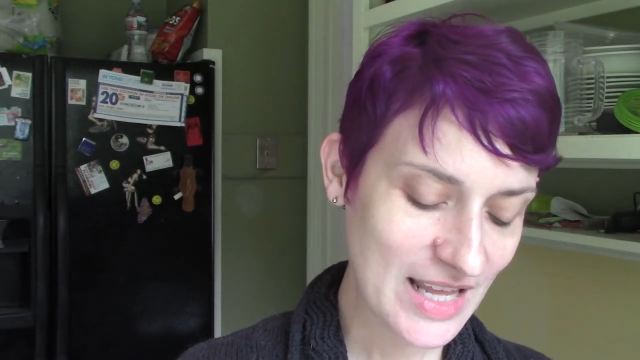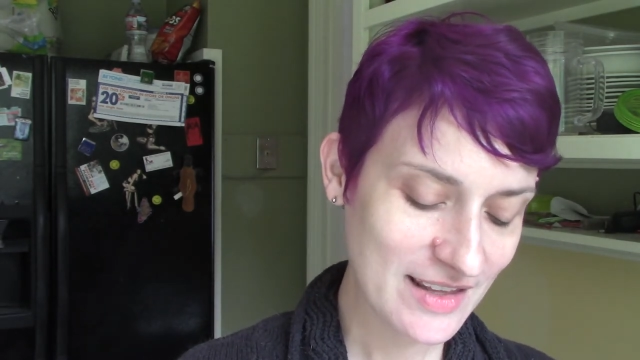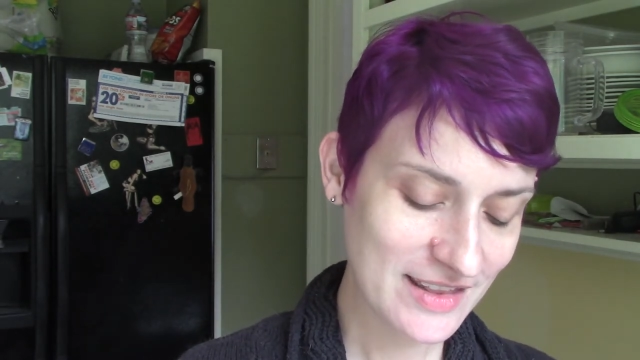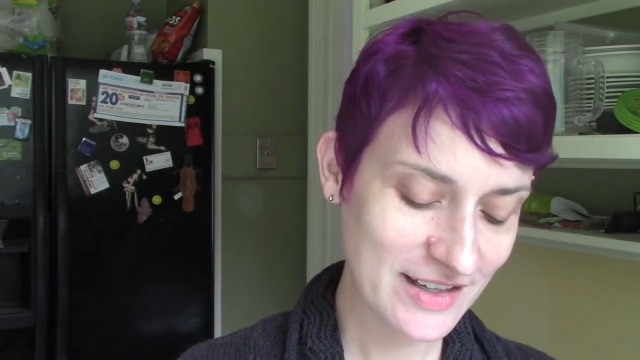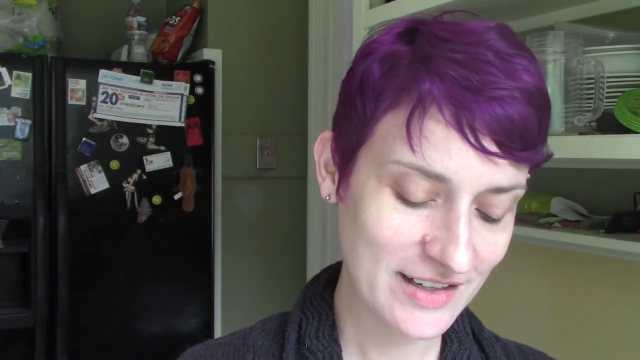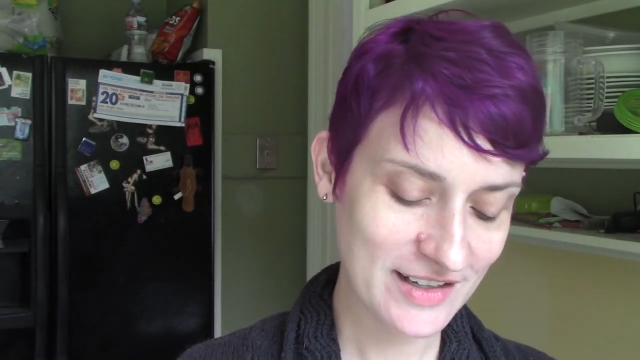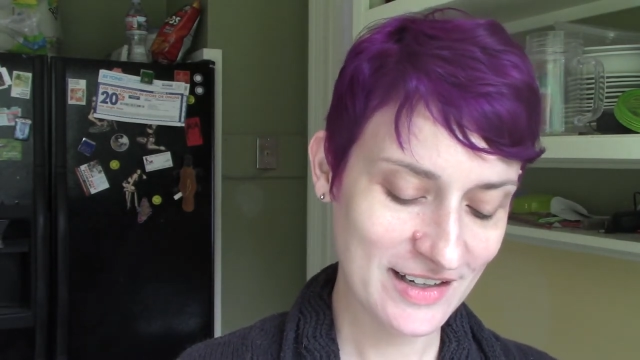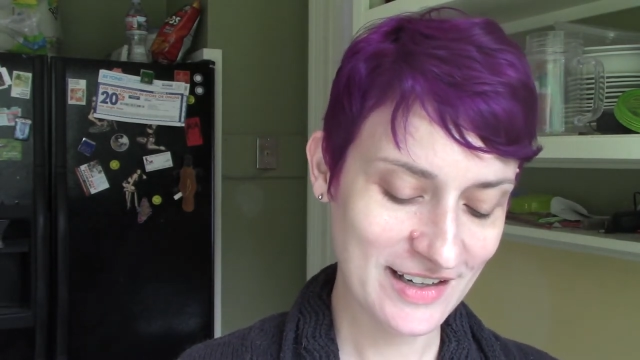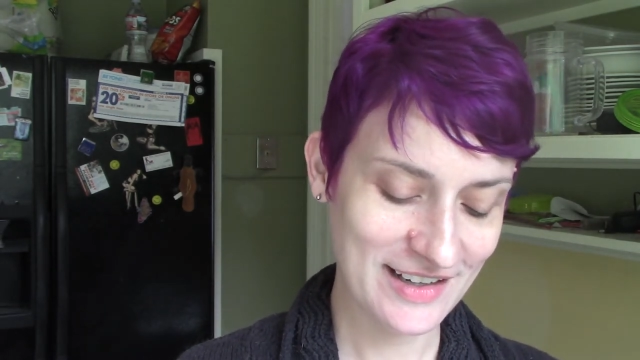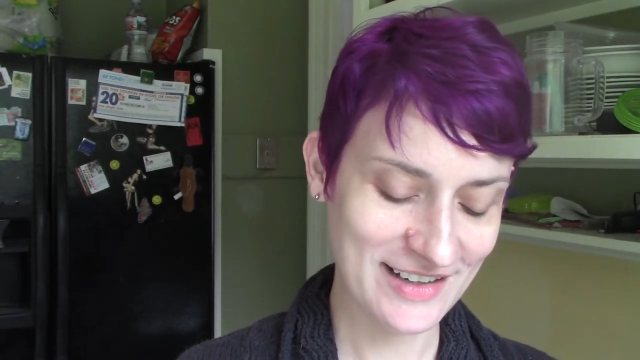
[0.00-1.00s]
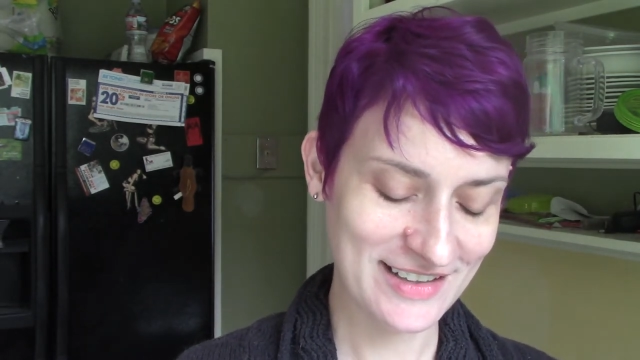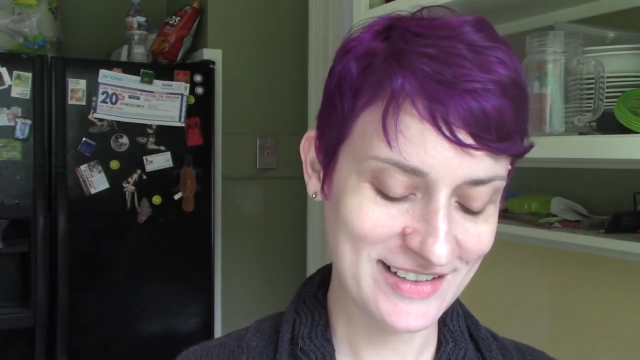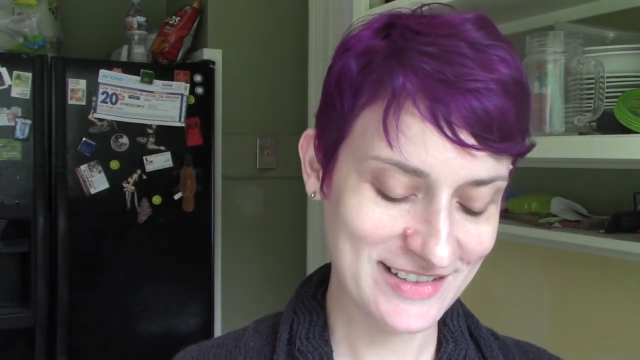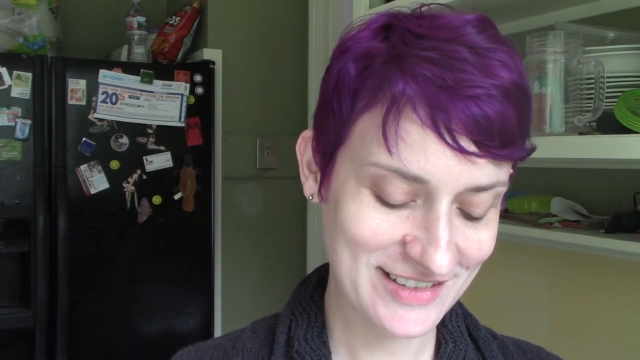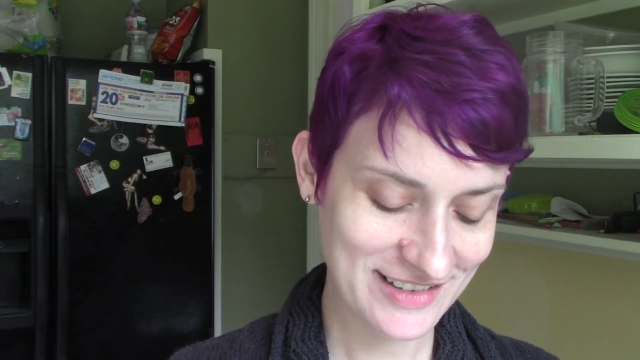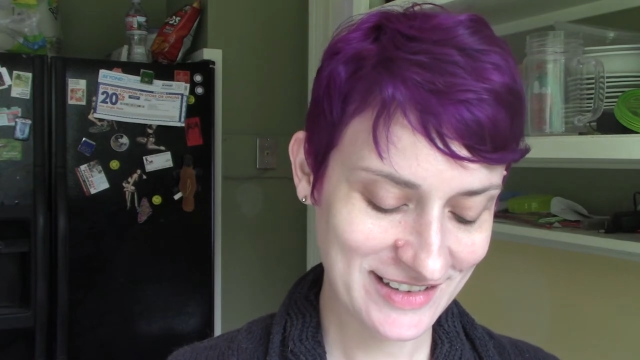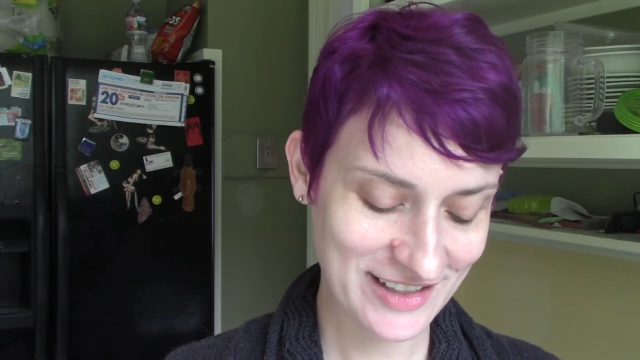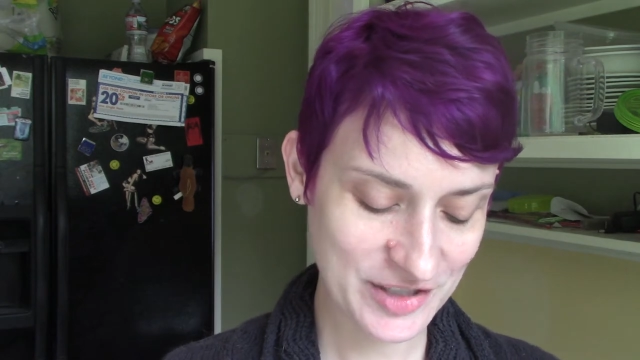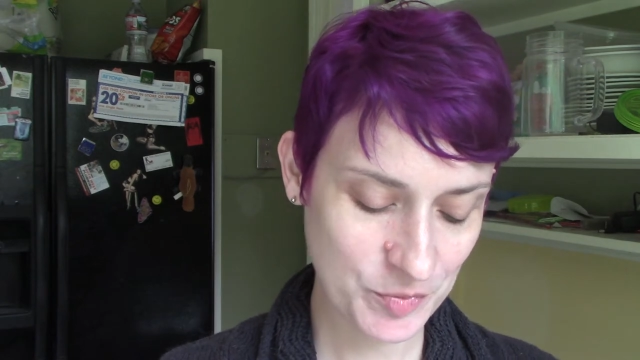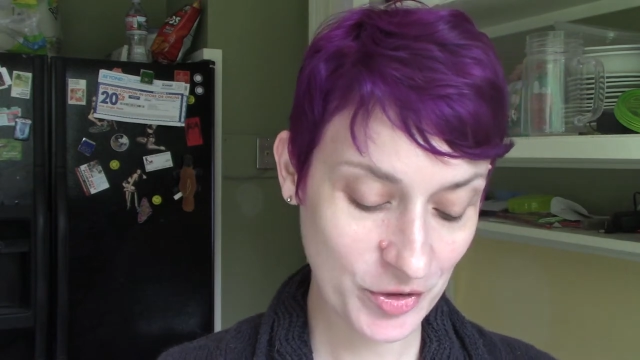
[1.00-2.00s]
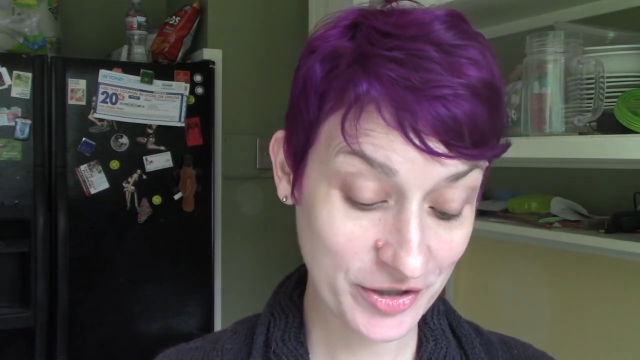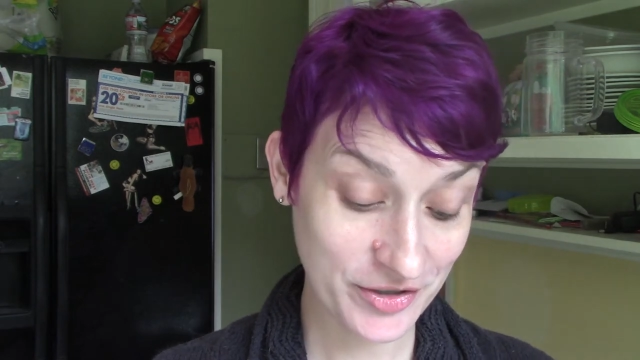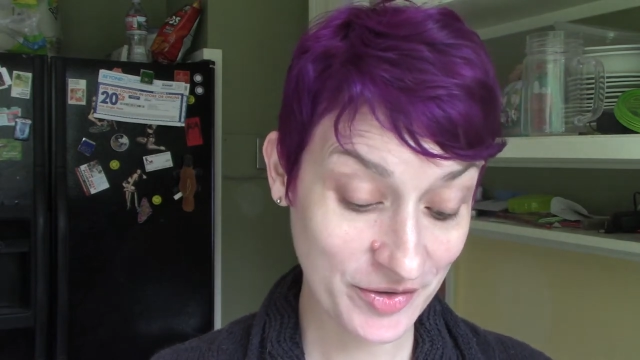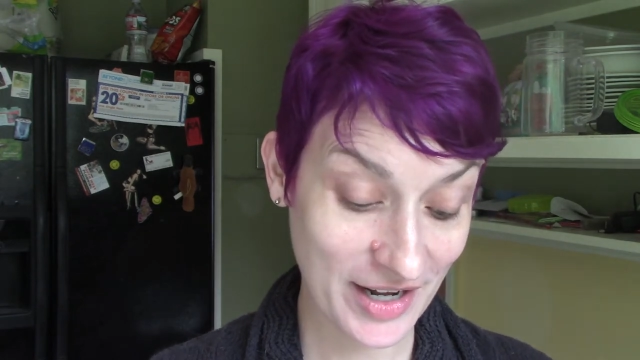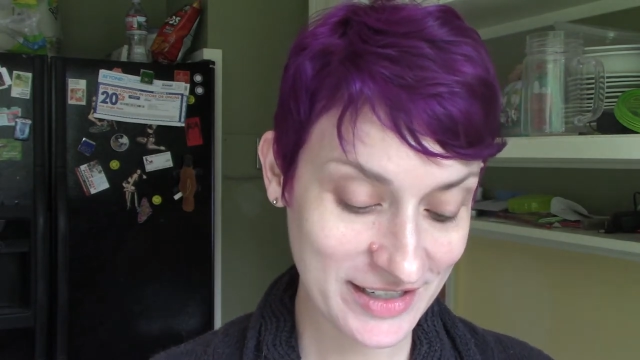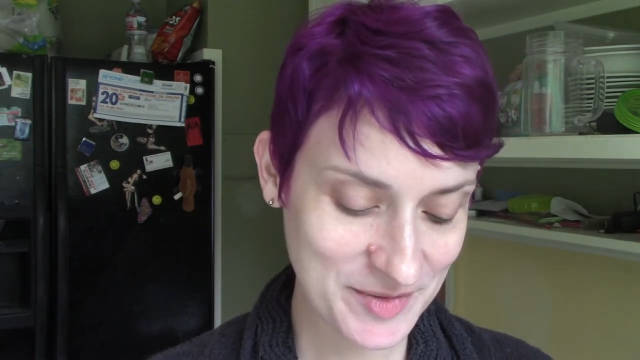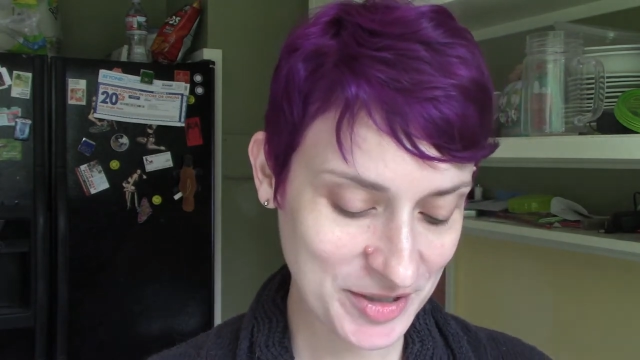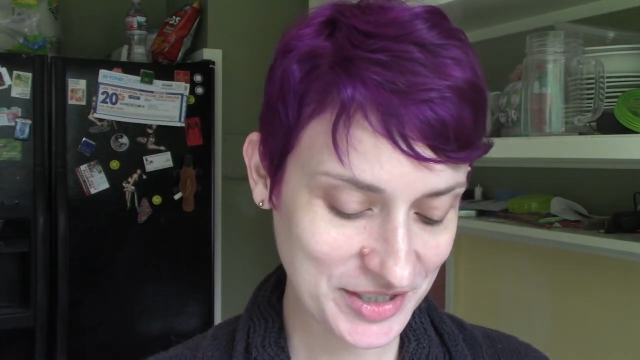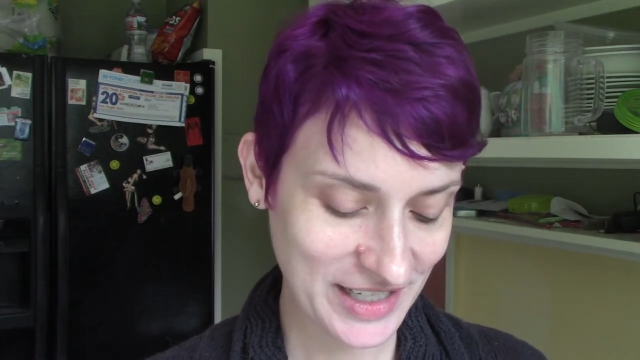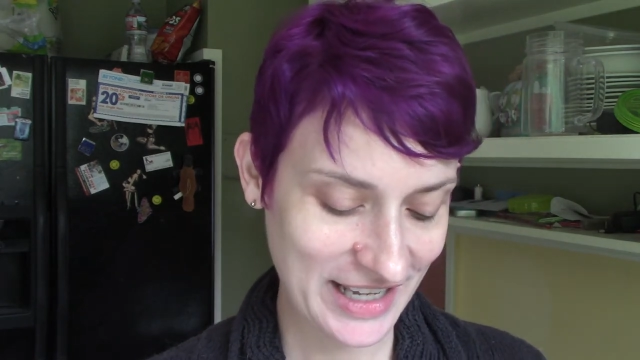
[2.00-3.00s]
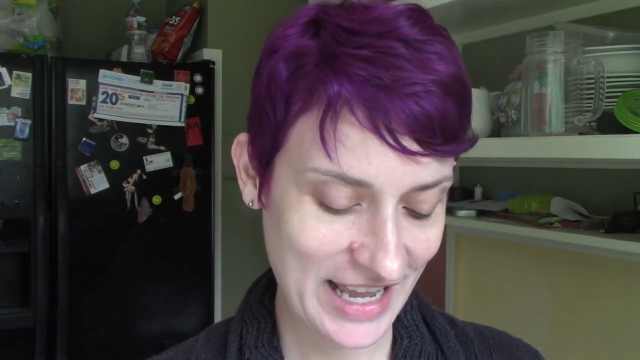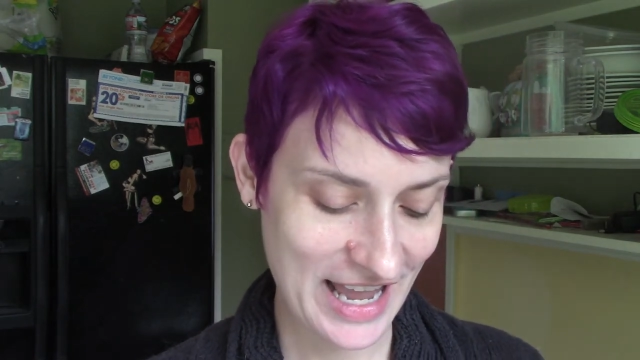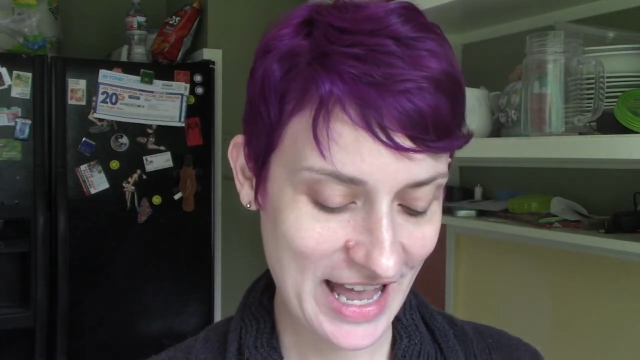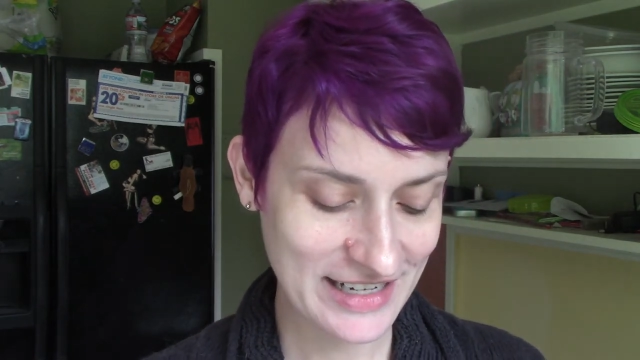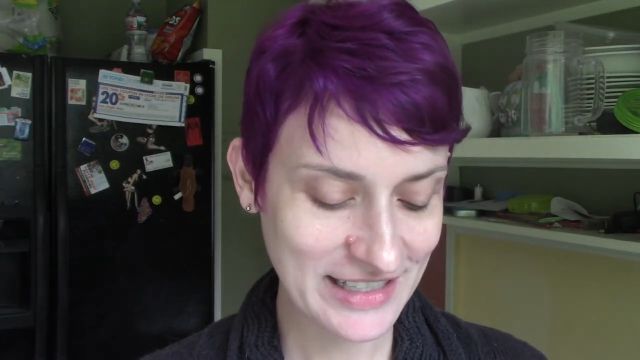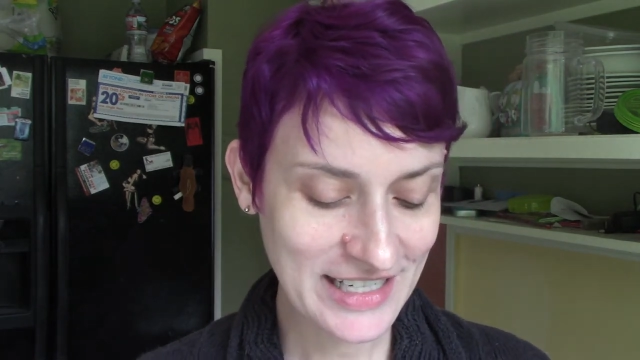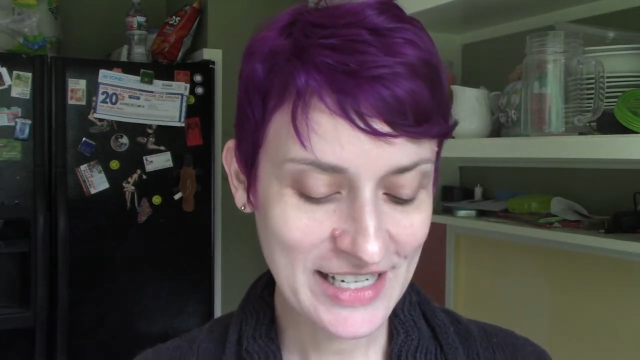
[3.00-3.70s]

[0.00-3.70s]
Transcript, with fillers: the uh, the spoiler thread as much as I can.